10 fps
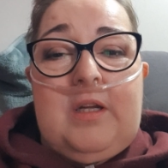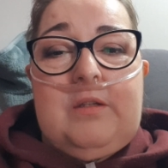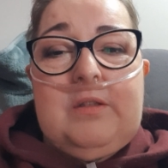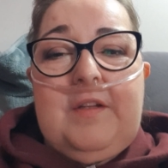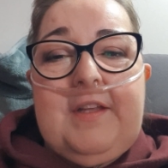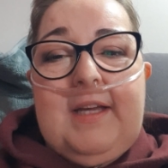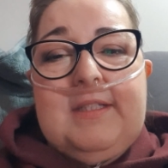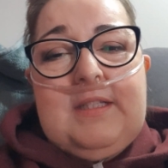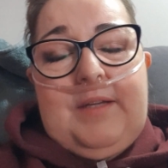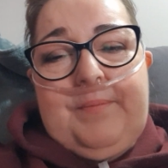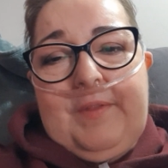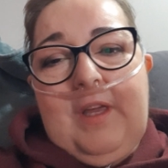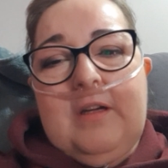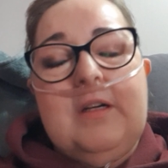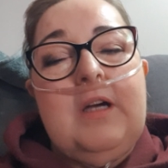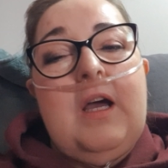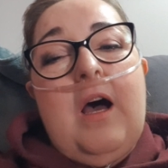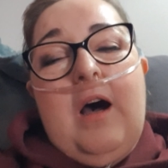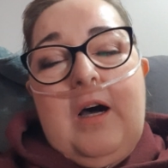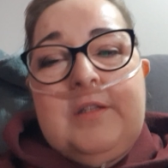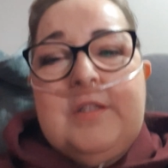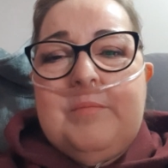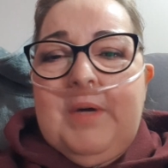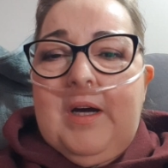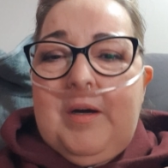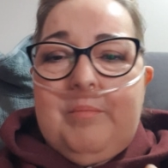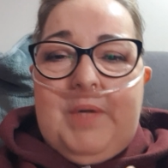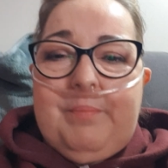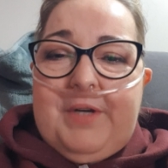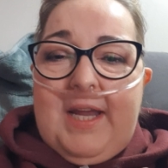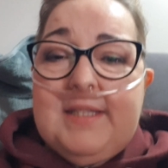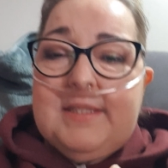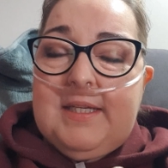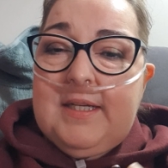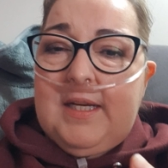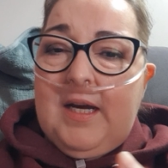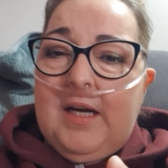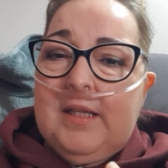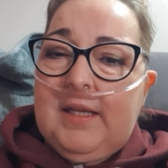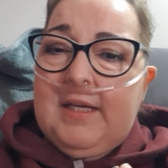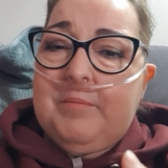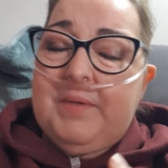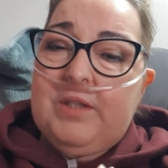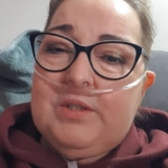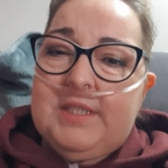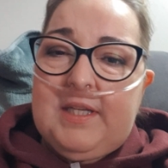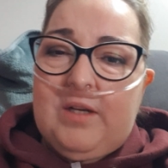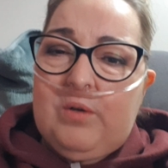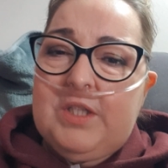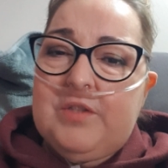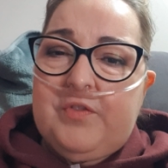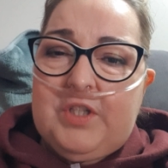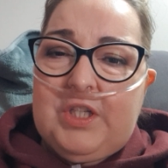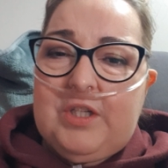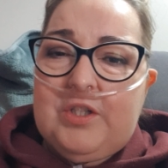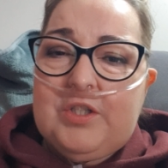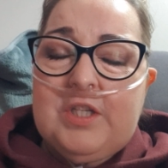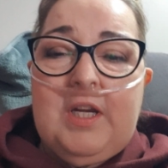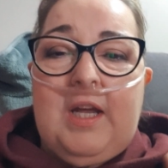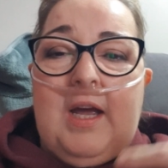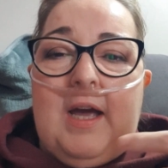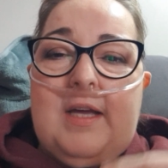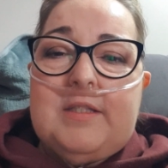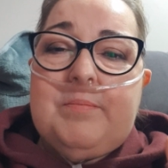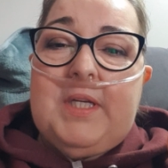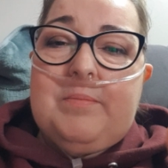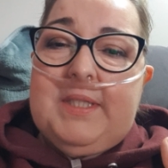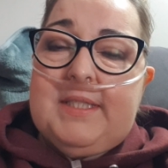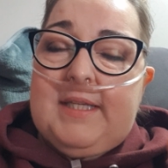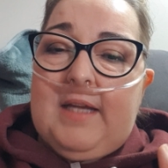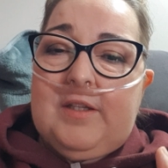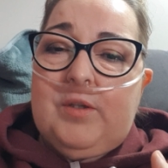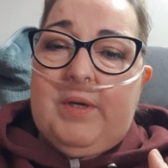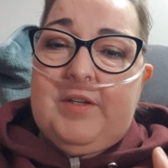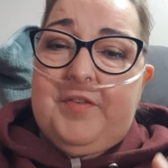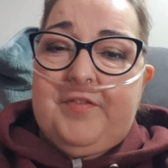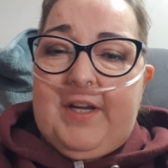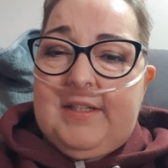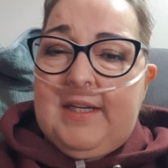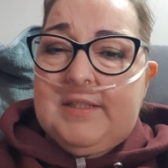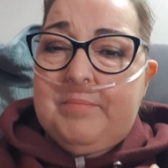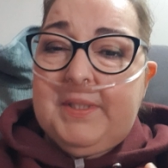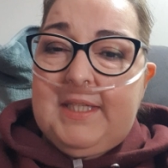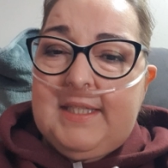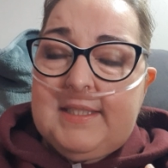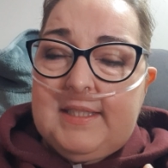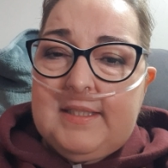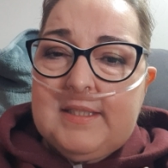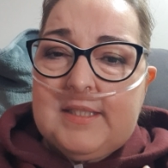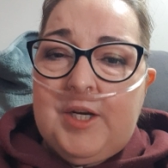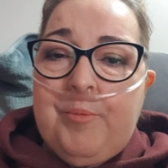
The only thing is, like, under my breast area, like being on steroids for years, it's made my skin quite thin in places.